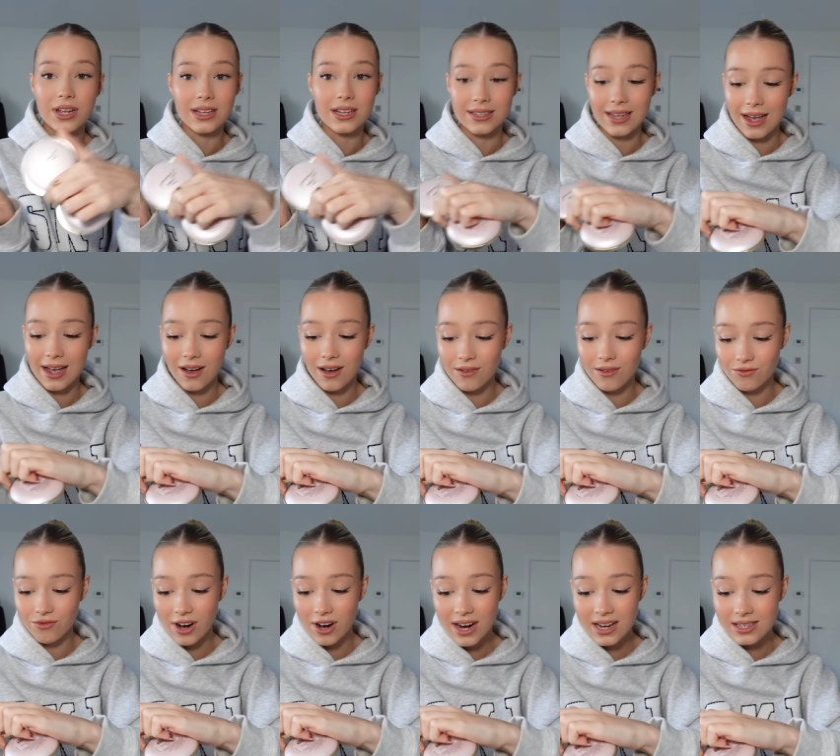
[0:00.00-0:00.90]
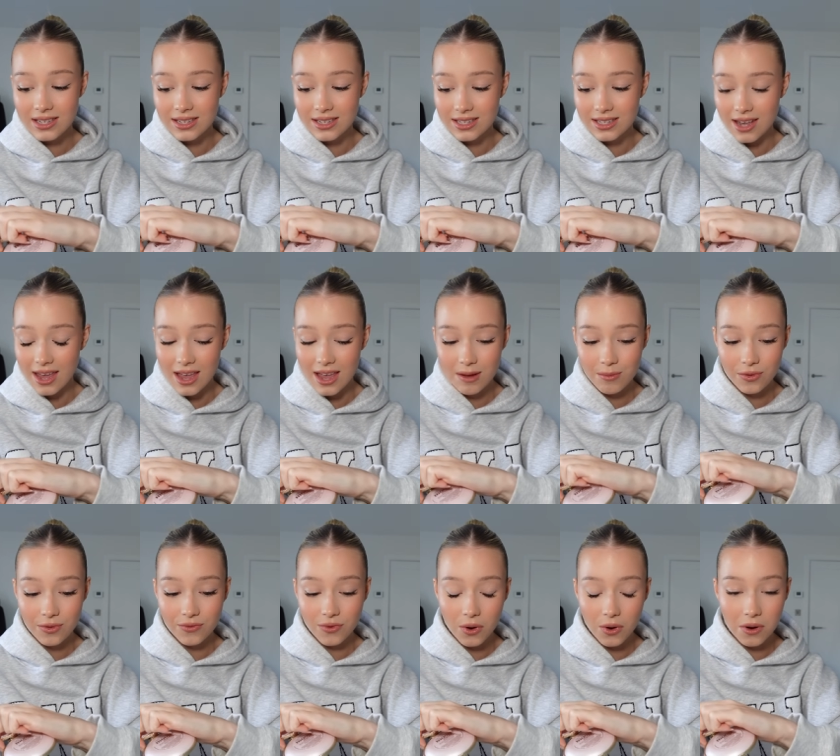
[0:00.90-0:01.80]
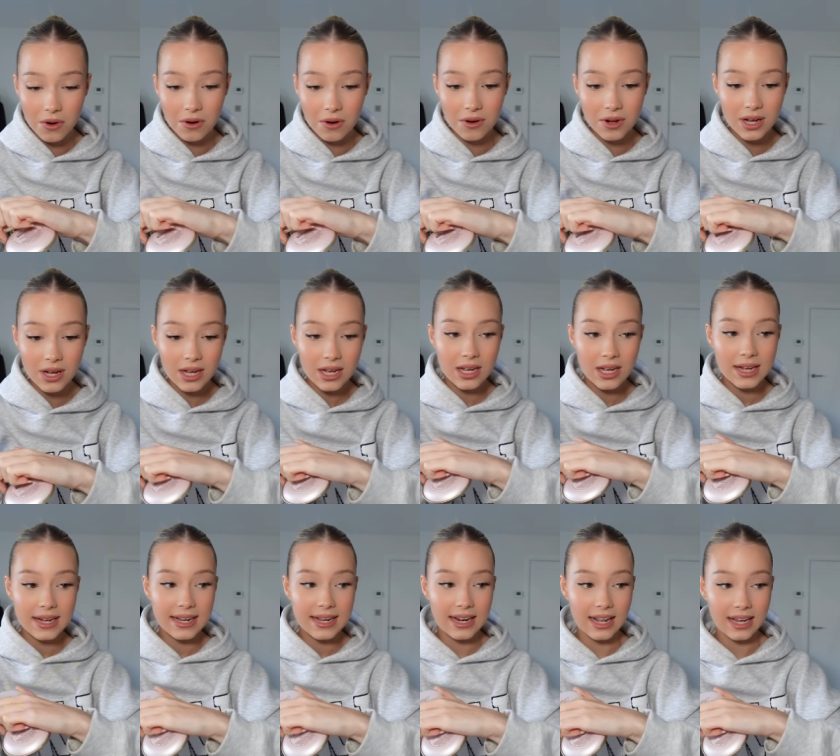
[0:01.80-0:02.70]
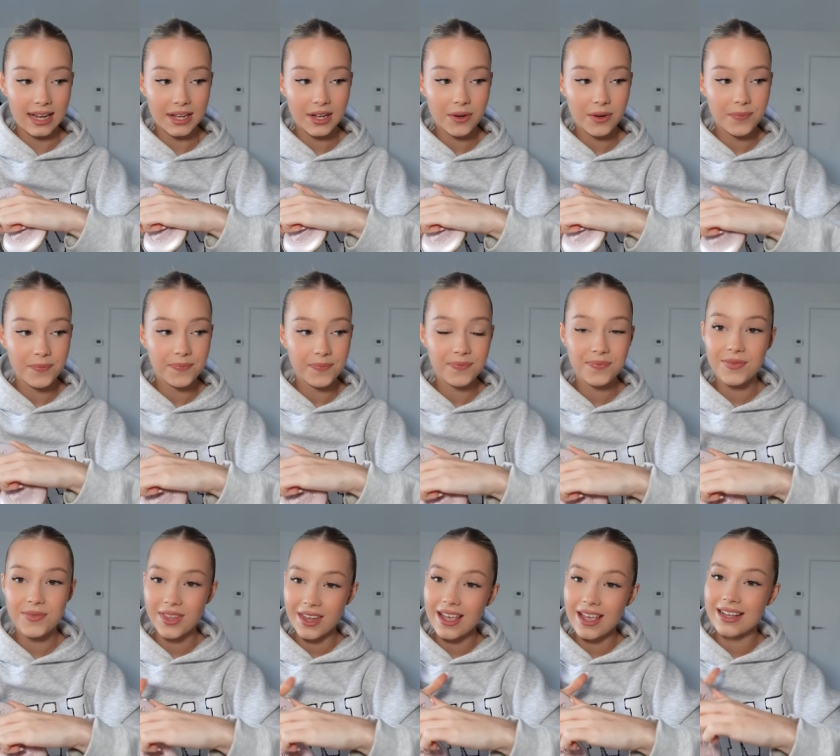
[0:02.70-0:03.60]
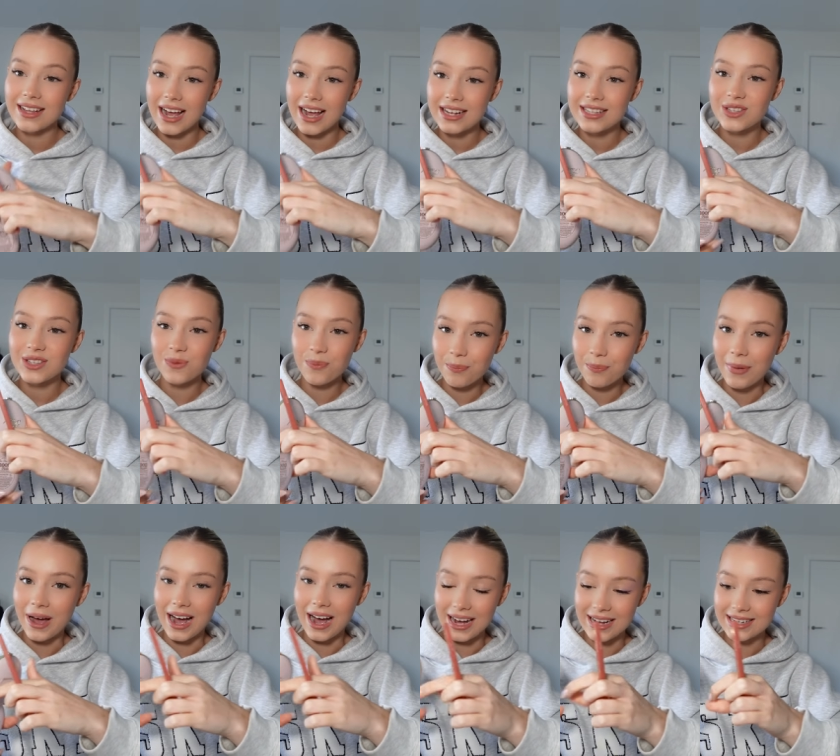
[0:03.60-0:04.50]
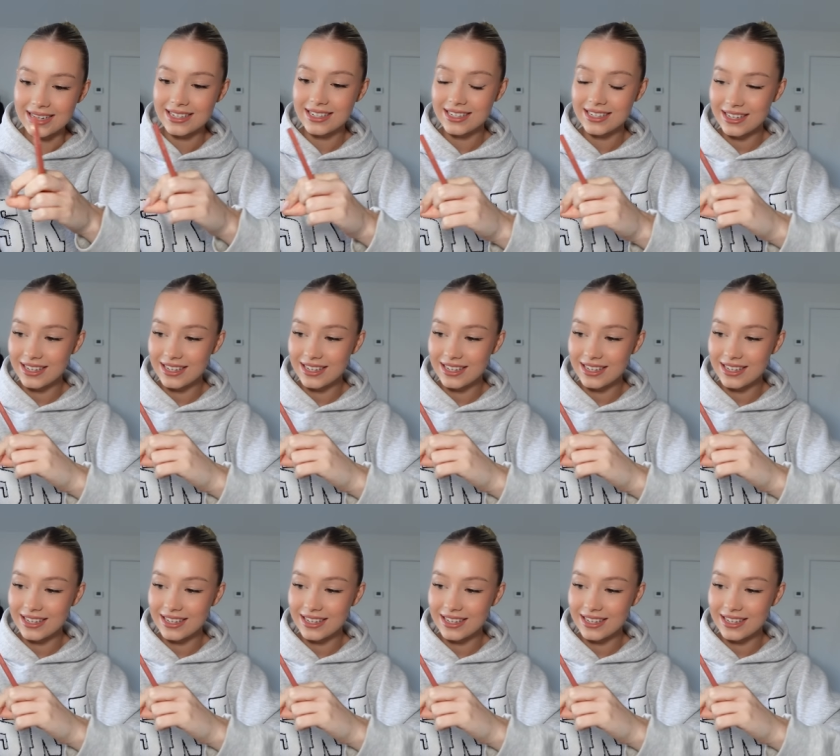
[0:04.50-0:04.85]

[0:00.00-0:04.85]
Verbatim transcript: his wrist skiing before, like had some bad